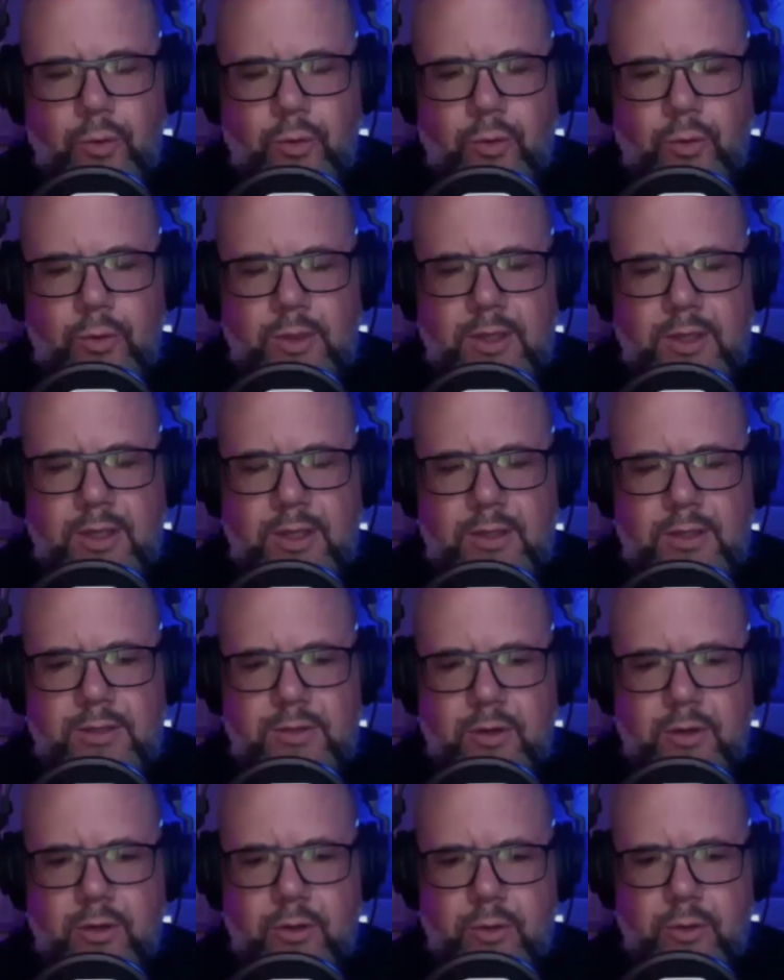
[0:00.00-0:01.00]
we
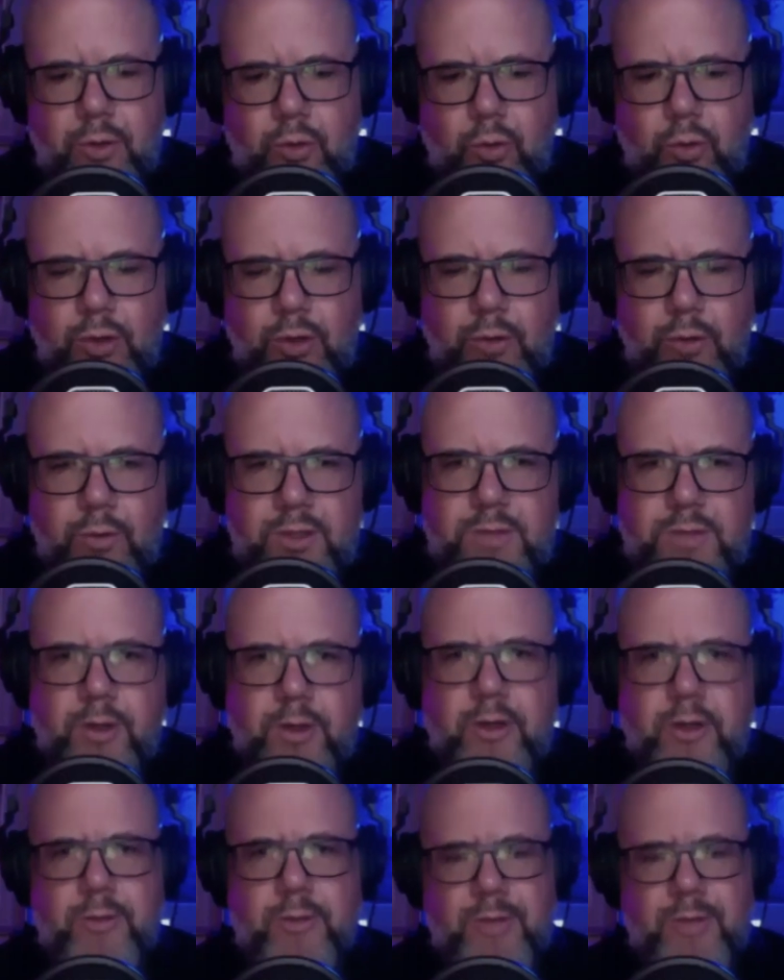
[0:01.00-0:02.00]
started recording, we
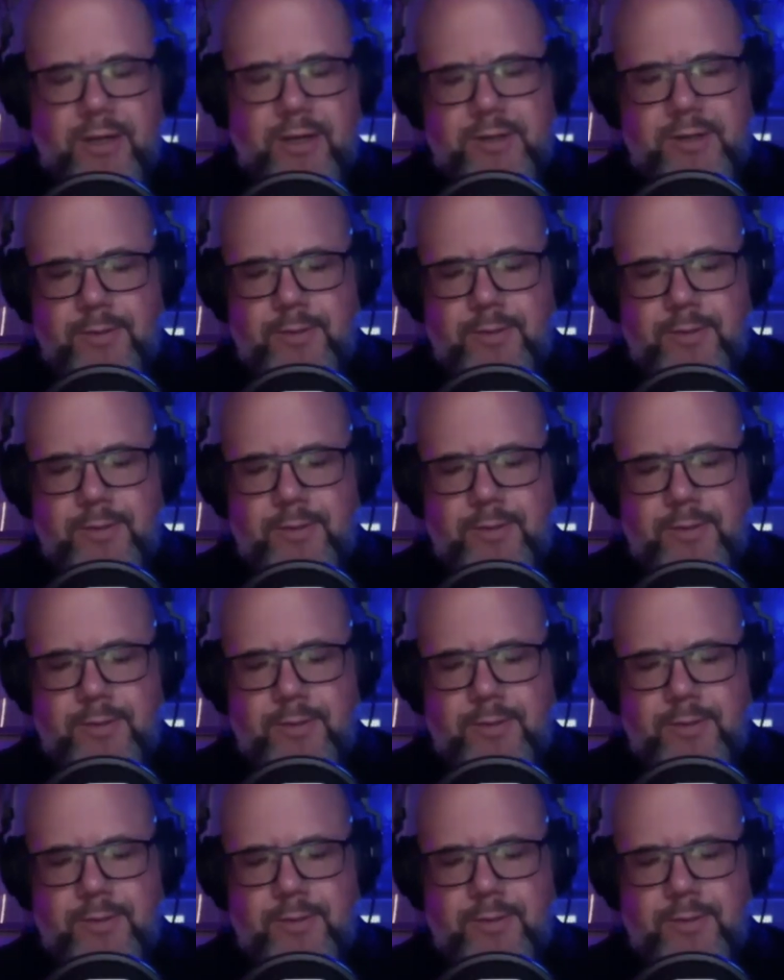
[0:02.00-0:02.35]
spoke about,